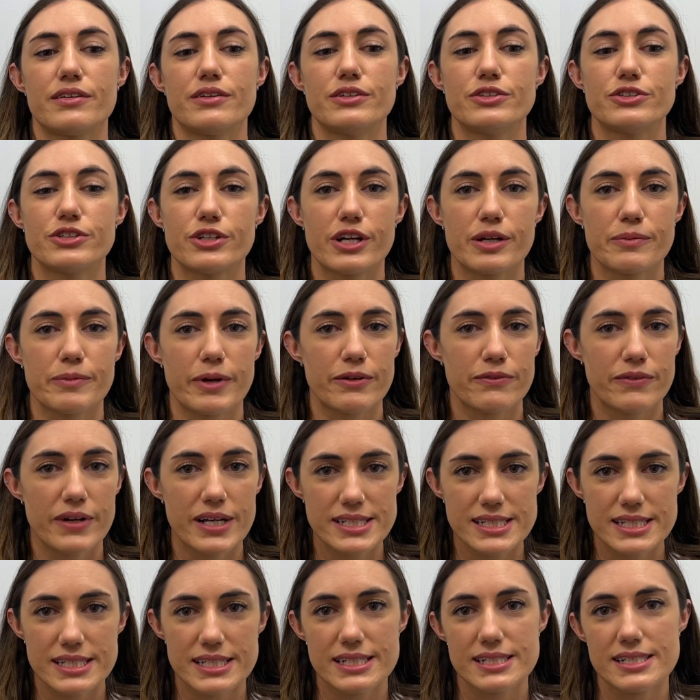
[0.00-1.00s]
During my
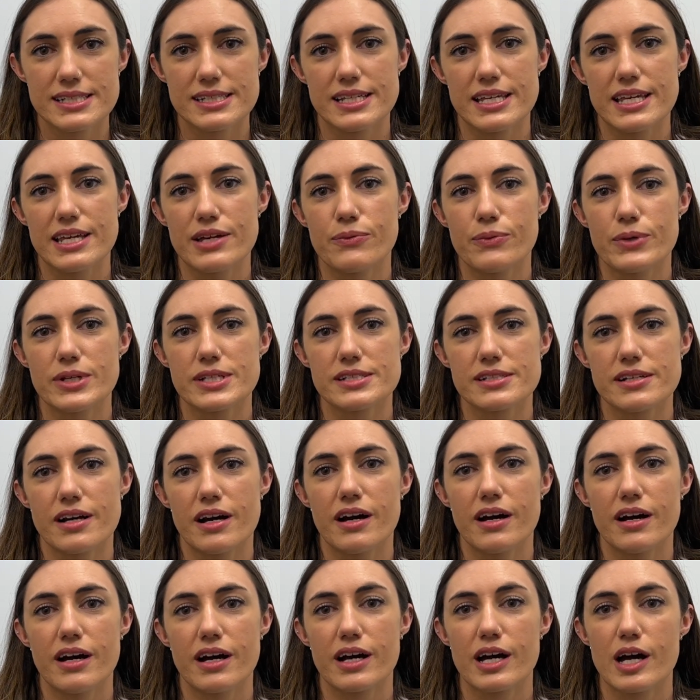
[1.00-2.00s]
residency, we
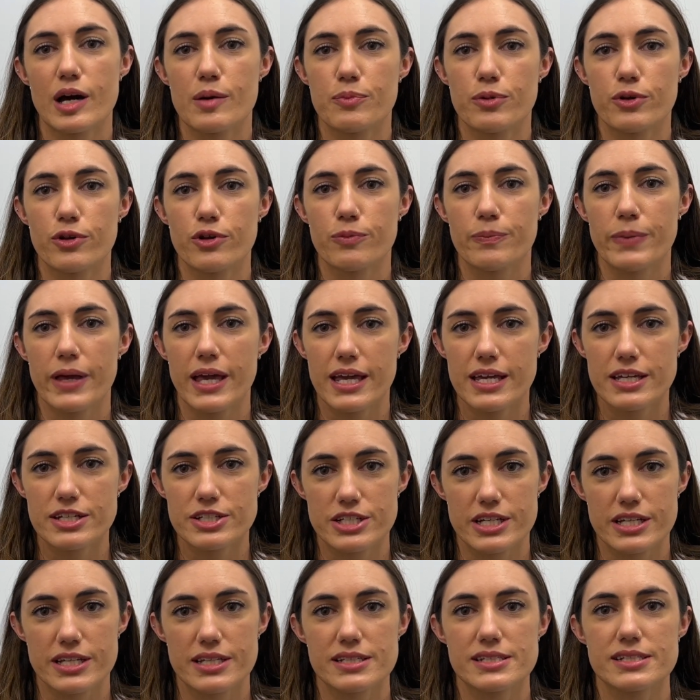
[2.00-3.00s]
saw a couple
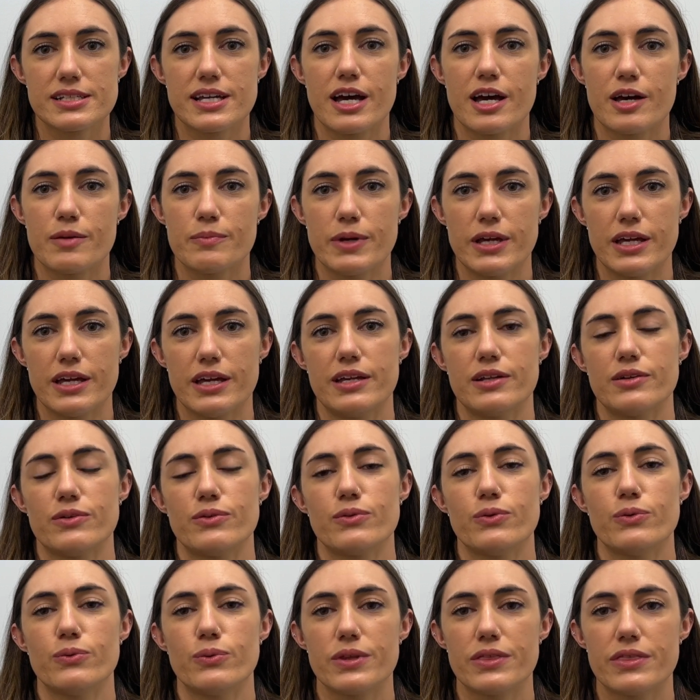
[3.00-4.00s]
patients come in
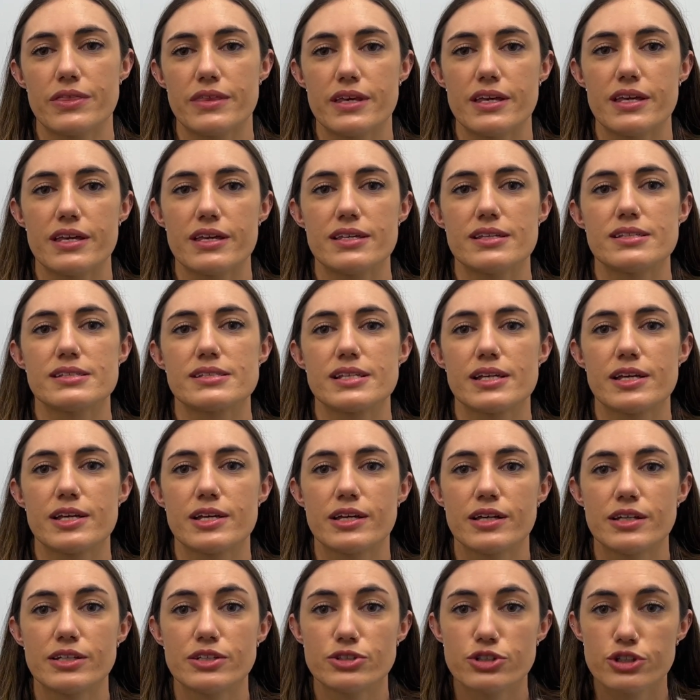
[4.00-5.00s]
with these
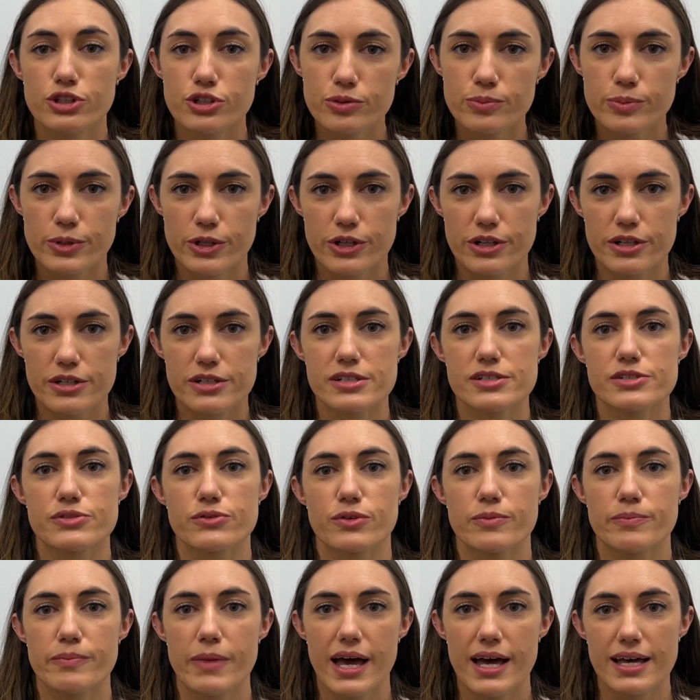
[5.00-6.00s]
tumors
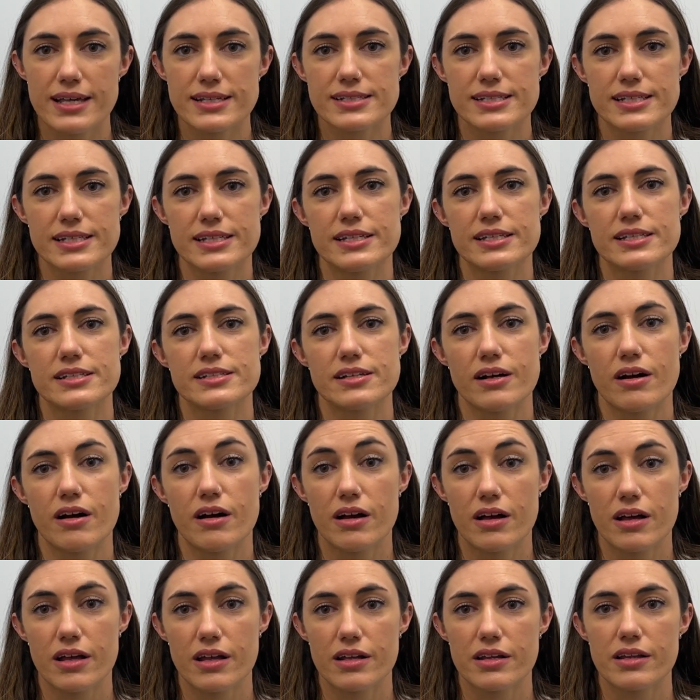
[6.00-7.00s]
or masses
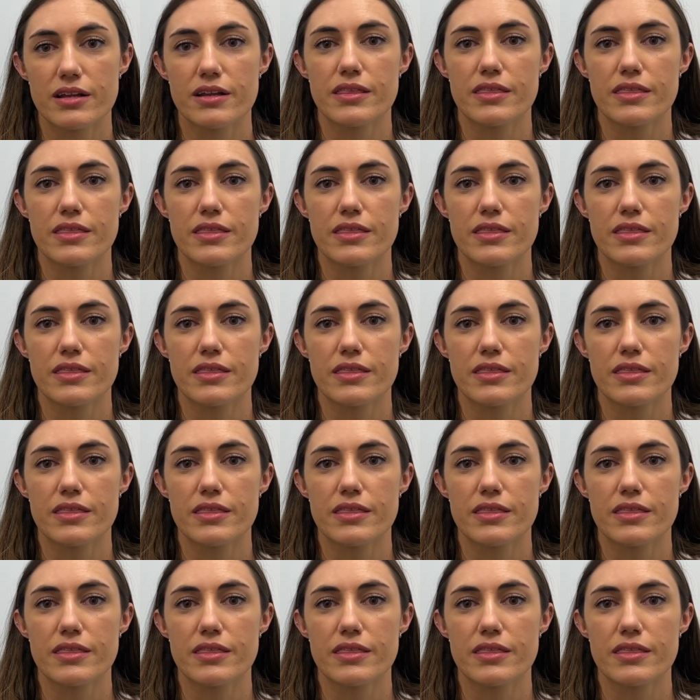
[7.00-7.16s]
on